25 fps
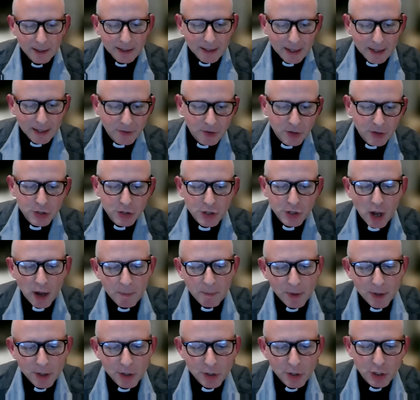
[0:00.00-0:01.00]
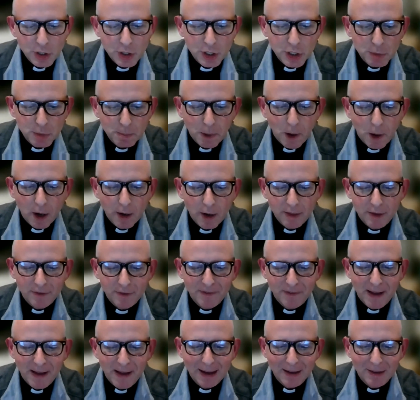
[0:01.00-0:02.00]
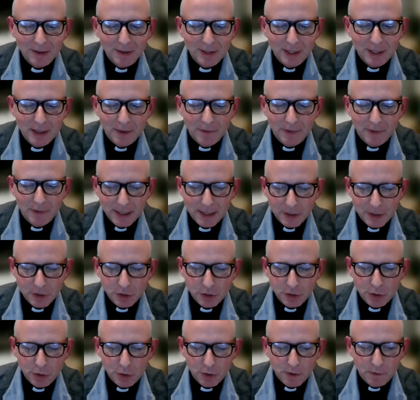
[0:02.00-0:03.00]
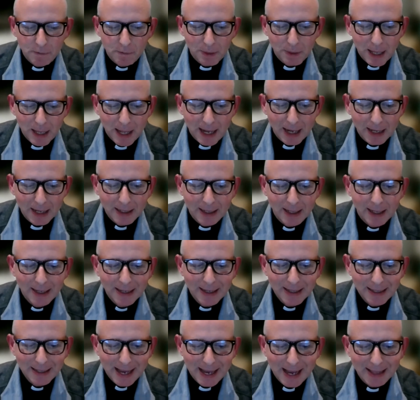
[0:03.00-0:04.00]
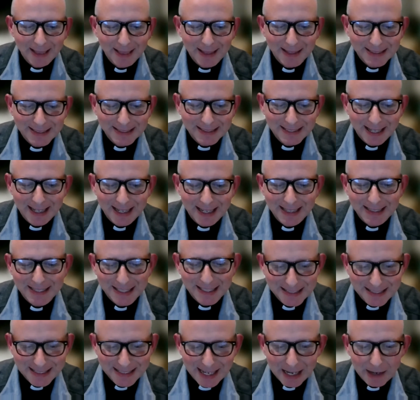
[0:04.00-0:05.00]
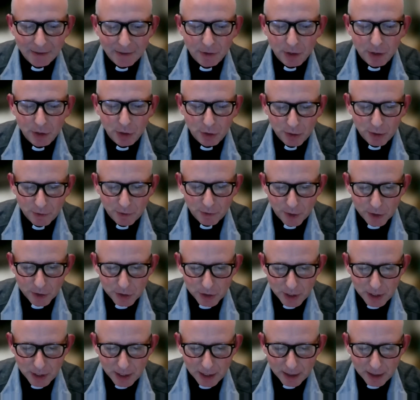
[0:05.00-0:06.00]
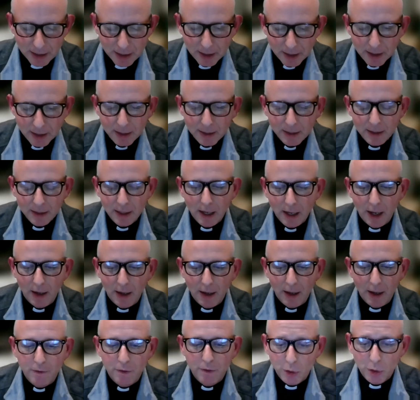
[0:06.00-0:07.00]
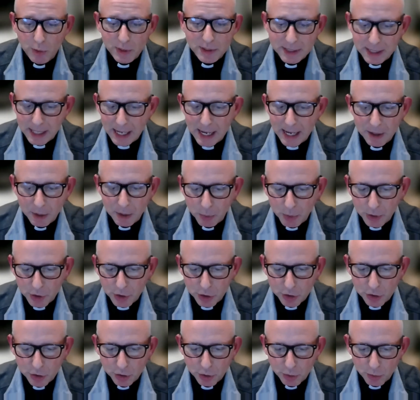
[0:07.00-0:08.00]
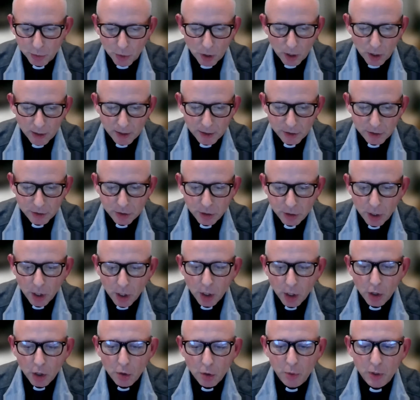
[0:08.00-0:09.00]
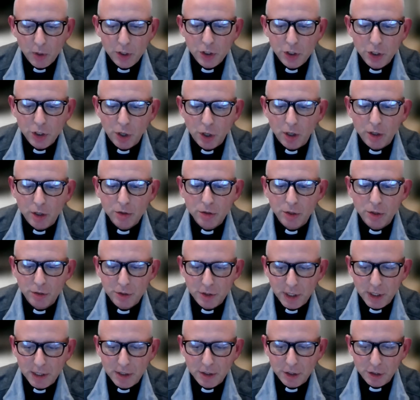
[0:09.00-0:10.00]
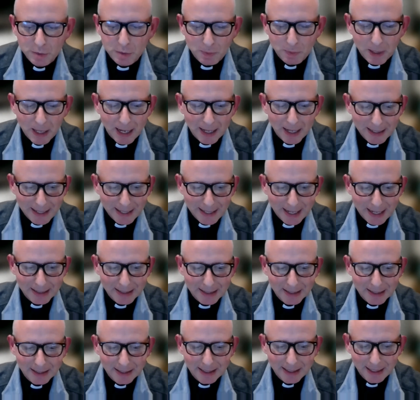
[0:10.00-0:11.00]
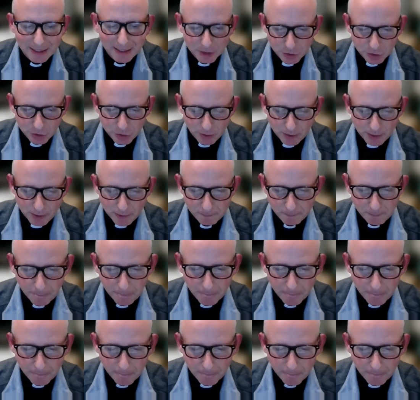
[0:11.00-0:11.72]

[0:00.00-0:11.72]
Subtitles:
In the summer, she is part of the faculty of the Institute of Black Catholic Studies at Xavier University of Louisiana, which is in New Orleans, where she also teaches Black Catholic history.